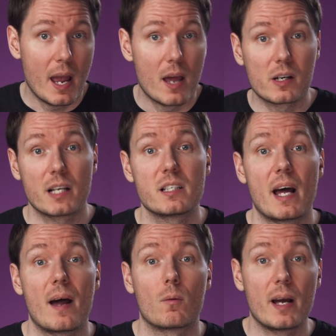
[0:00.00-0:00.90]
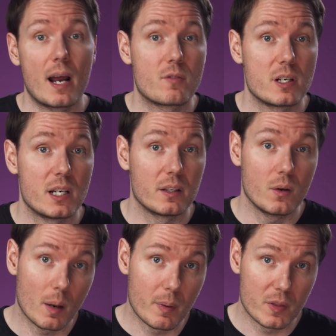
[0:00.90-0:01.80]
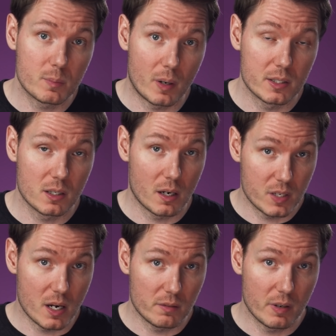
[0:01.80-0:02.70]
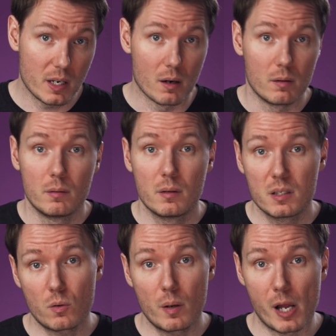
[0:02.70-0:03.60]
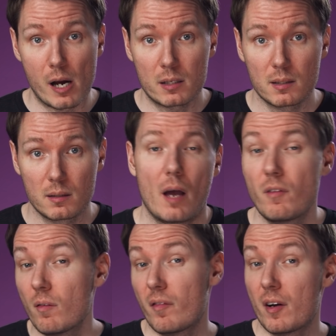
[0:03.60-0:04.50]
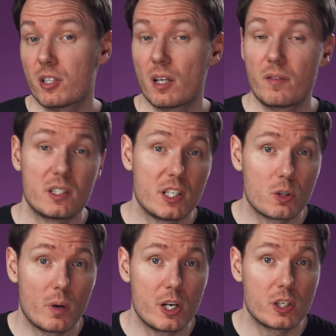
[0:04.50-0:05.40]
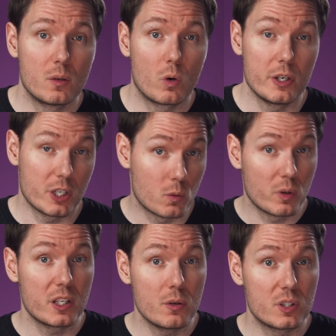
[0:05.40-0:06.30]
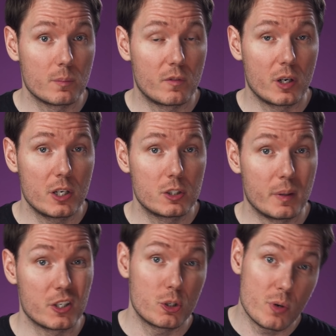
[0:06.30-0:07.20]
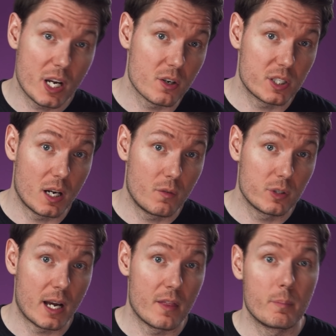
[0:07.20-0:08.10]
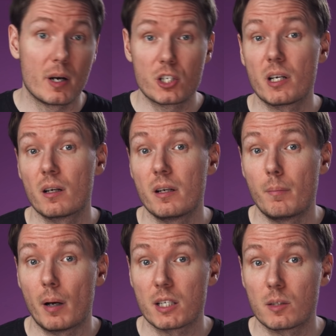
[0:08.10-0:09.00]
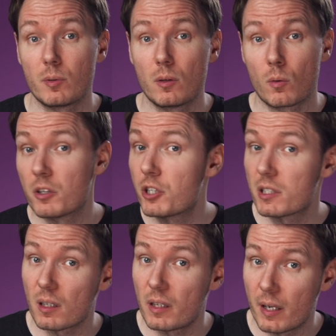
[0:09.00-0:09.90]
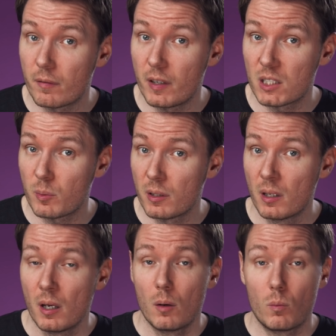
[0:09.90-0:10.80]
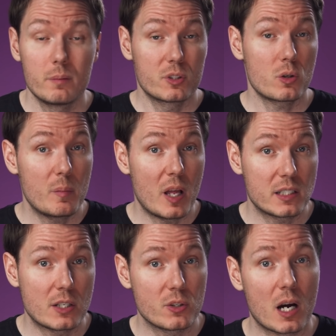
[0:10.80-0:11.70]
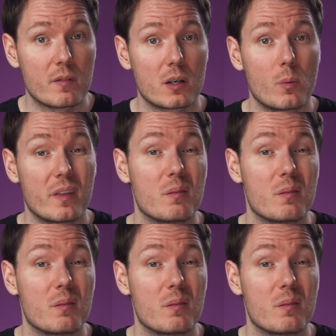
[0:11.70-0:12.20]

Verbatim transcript: and I'll get to that right after I tell you about the sponsor of today's video, Storyblocks. Have you ever found yourself in a situation where you could really use some footage, but shooting it yourself was either budgetarily impossible or logistically unfeasible? Well, Storyblocks has you covered with an